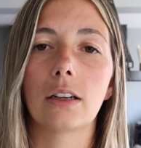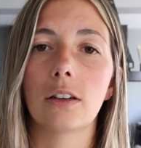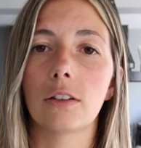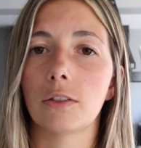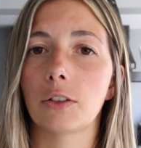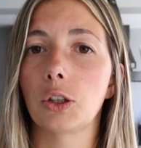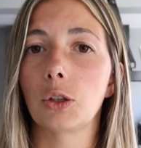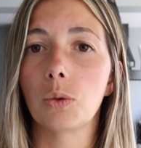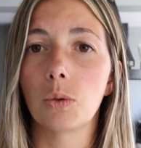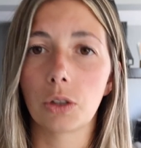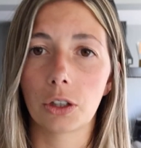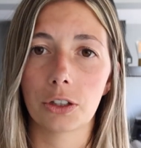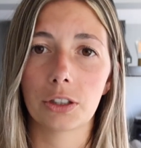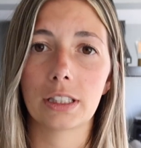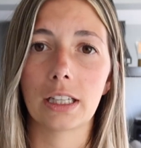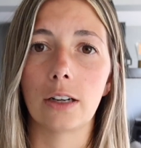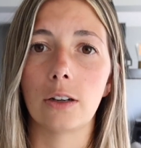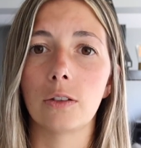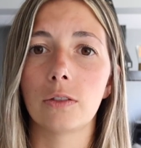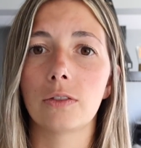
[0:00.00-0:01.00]
or if you
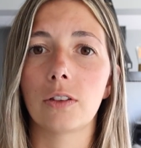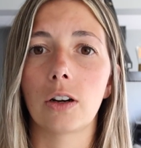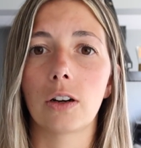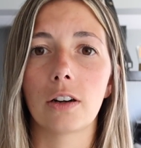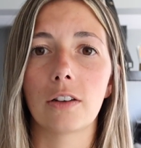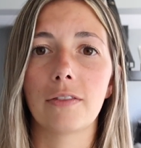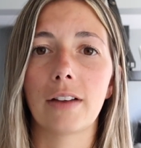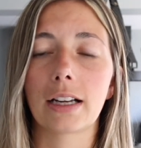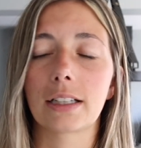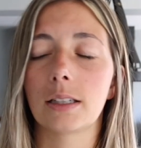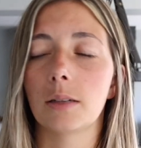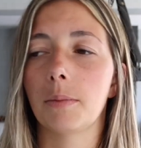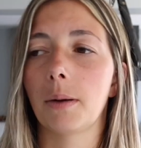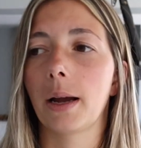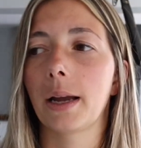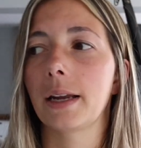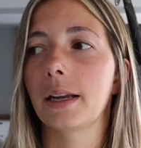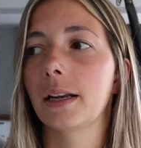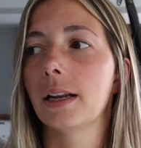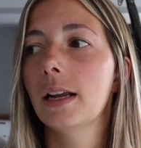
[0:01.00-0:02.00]
yourself are affected
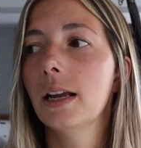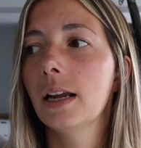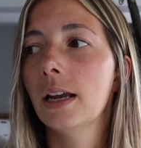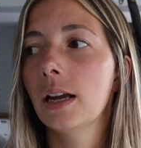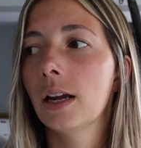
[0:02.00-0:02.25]
by it,